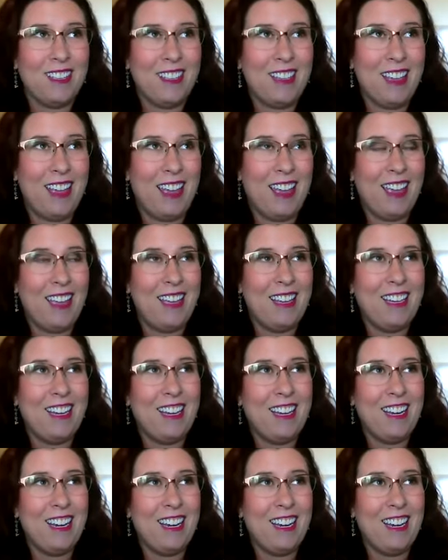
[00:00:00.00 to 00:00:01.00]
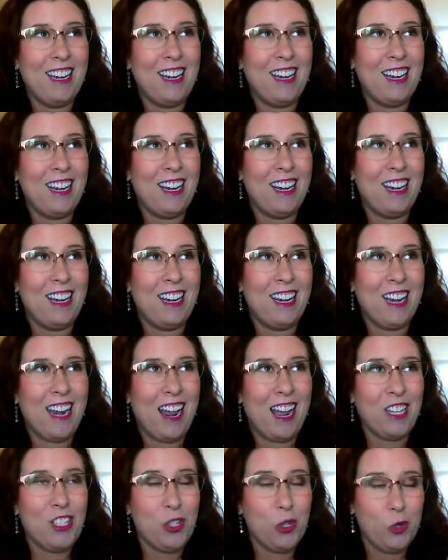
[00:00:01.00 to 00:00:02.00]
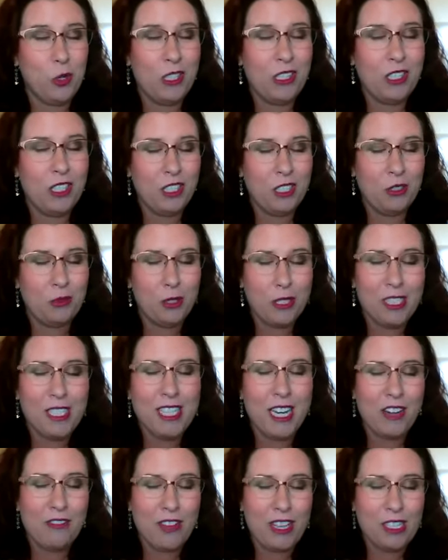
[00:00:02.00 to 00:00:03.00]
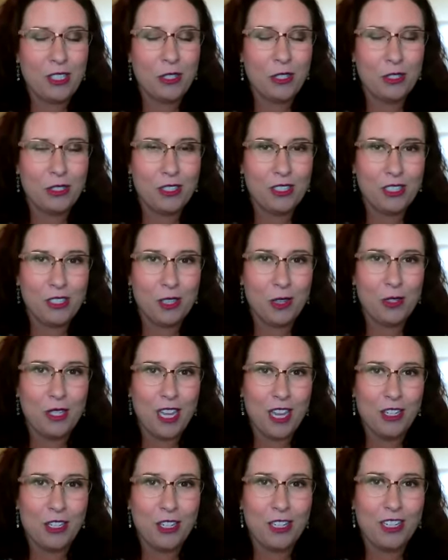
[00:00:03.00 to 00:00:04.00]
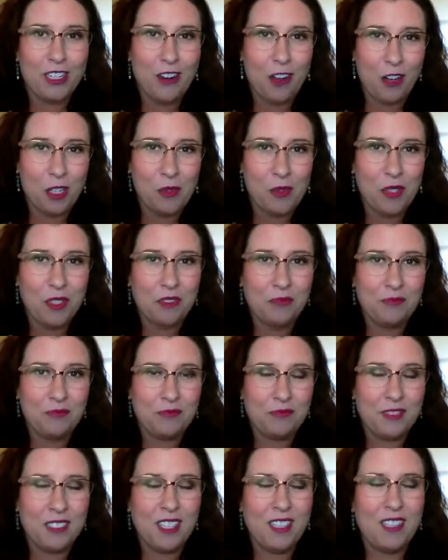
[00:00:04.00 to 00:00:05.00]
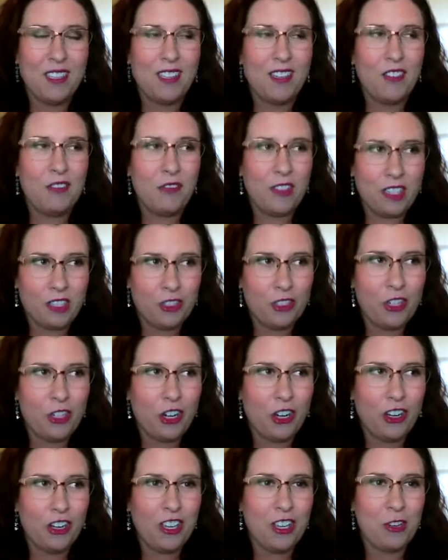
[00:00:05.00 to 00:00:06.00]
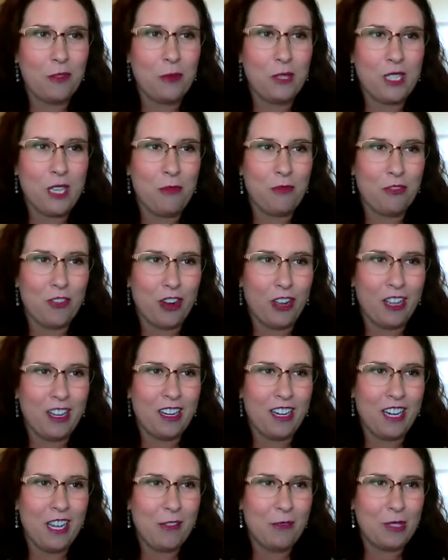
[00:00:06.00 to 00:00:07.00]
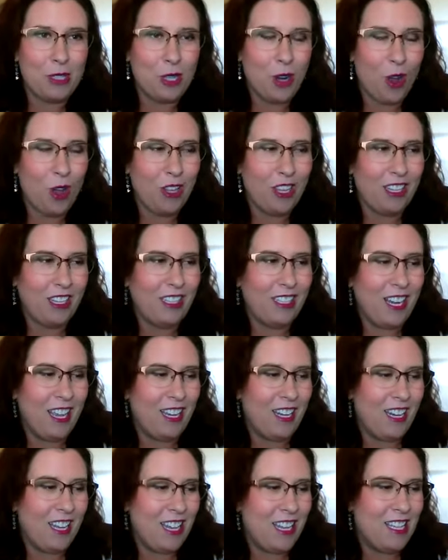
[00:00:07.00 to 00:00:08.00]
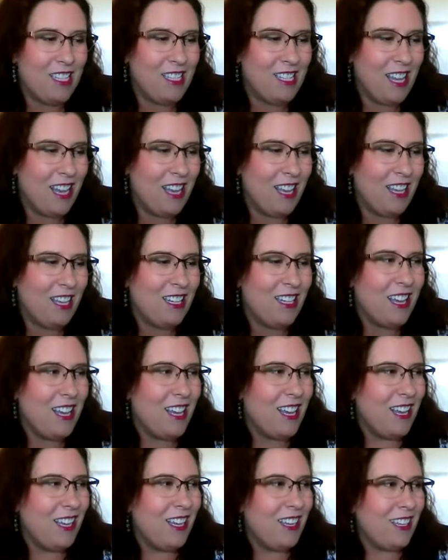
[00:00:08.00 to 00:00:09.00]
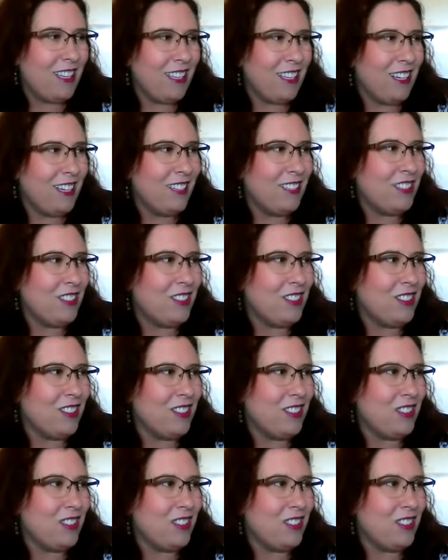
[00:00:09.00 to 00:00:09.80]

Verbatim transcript: And I joined the Real Estate Investors Association in Knoxville. Victor Jernigan was up front and he was talking and he said, you know,